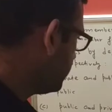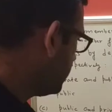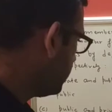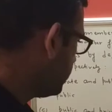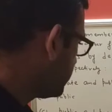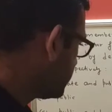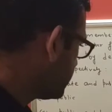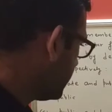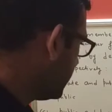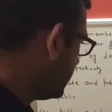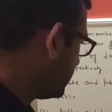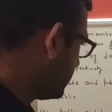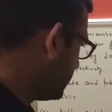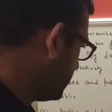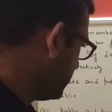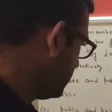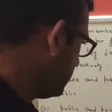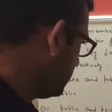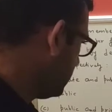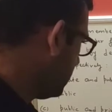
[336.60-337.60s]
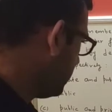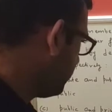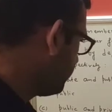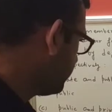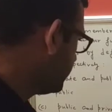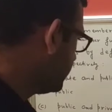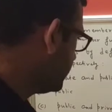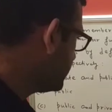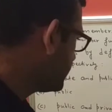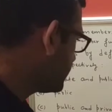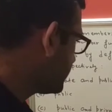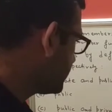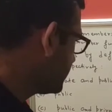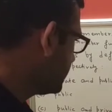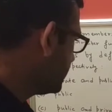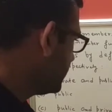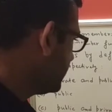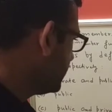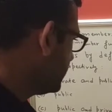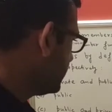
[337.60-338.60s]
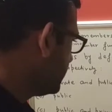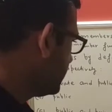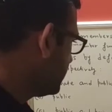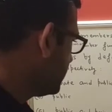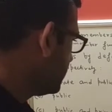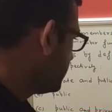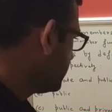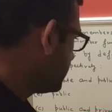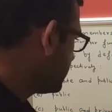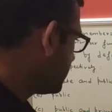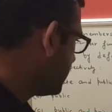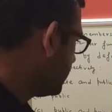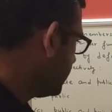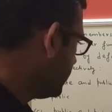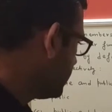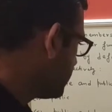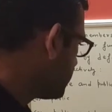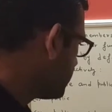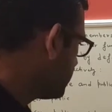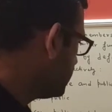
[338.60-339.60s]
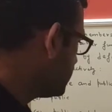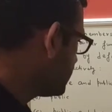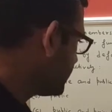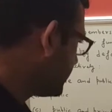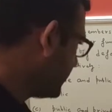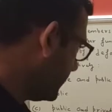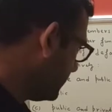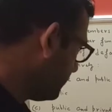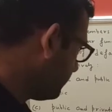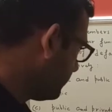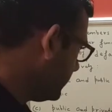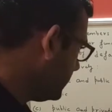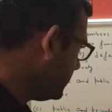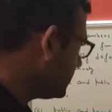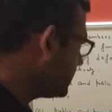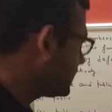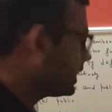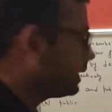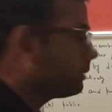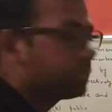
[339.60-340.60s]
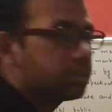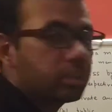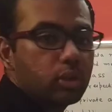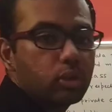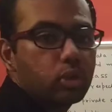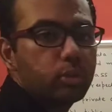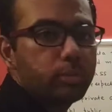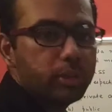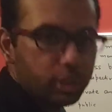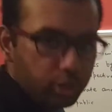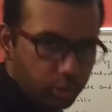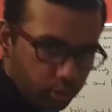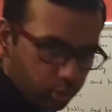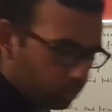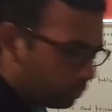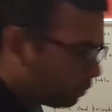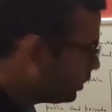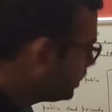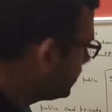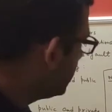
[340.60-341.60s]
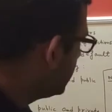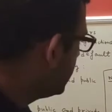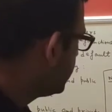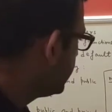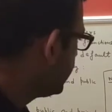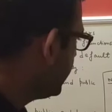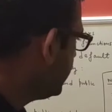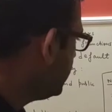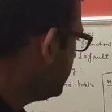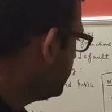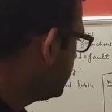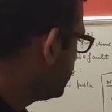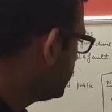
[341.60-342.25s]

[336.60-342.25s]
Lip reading: the result of this conditional statement comes out to be true, then